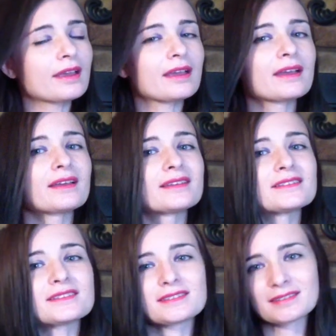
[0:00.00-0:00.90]

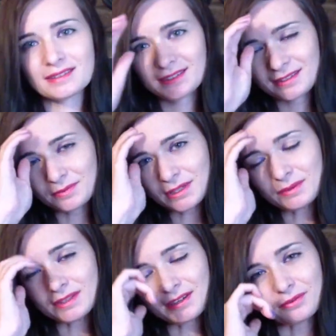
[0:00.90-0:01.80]
And
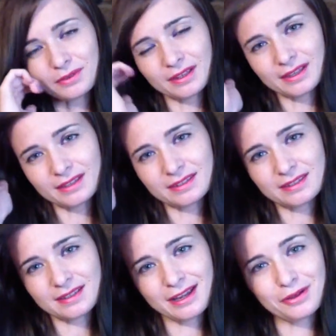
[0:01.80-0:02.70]
sometimes I don't
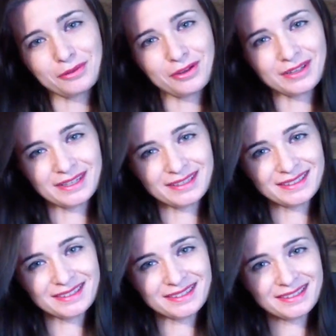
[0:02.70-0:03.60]
realize how long it
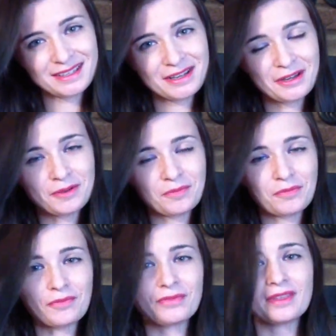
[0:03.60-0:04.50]
is
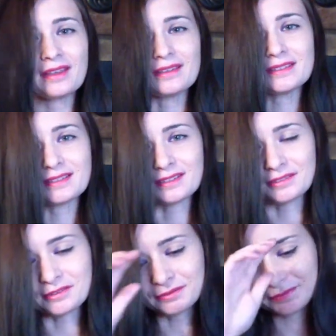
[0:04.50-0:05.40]

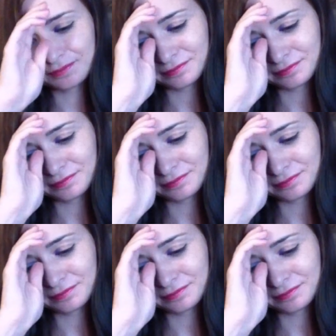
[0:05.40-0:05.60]
until